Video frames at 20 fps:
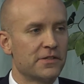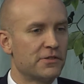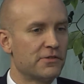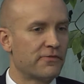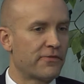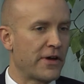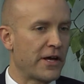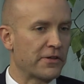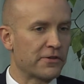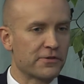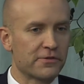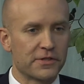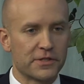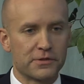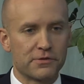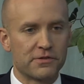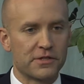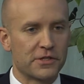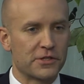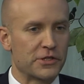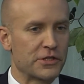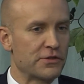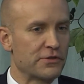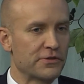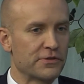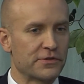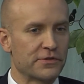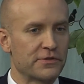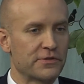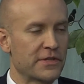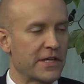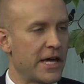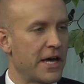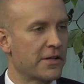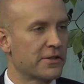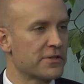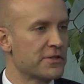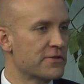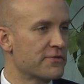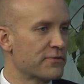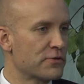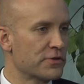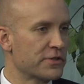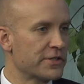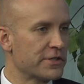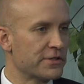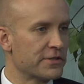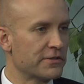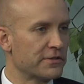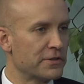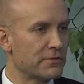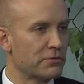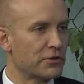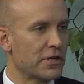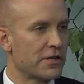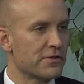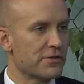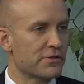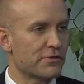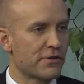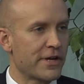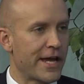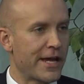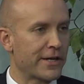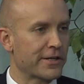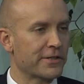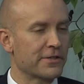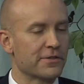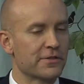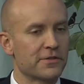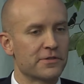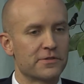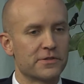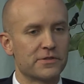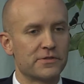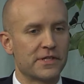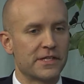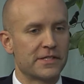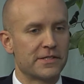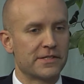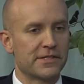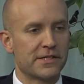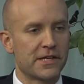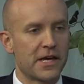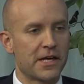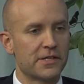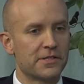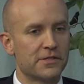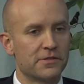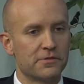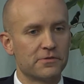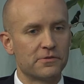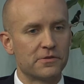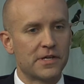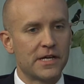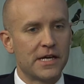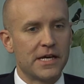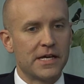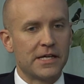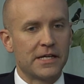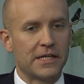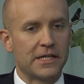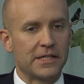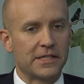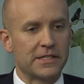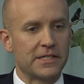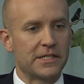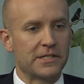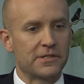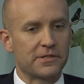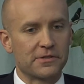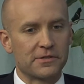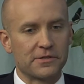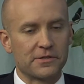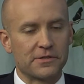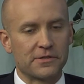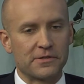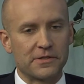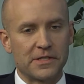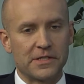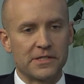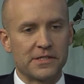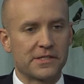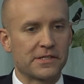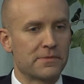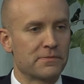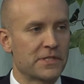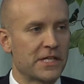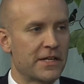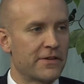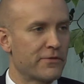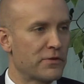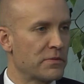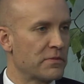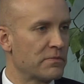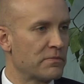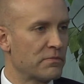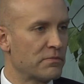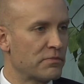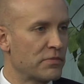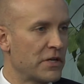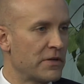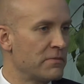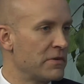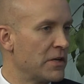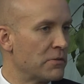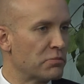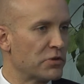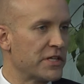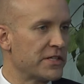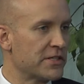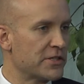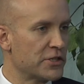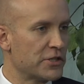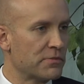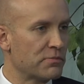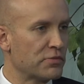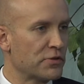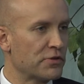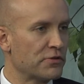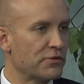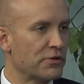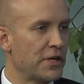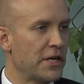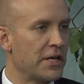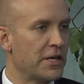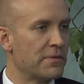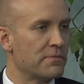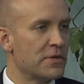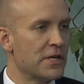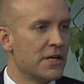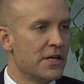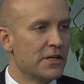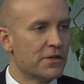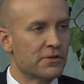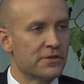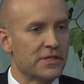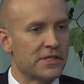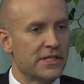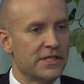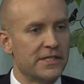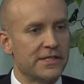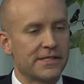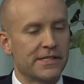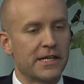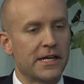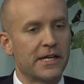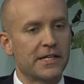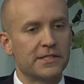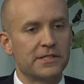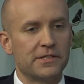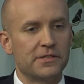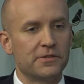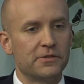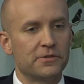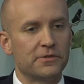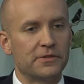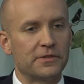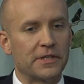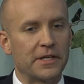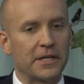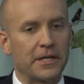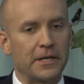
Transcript: follow a traditional college 4-year liberal arts track, or do they decide to enter into some kind of a apprenticeship program, or do they decide to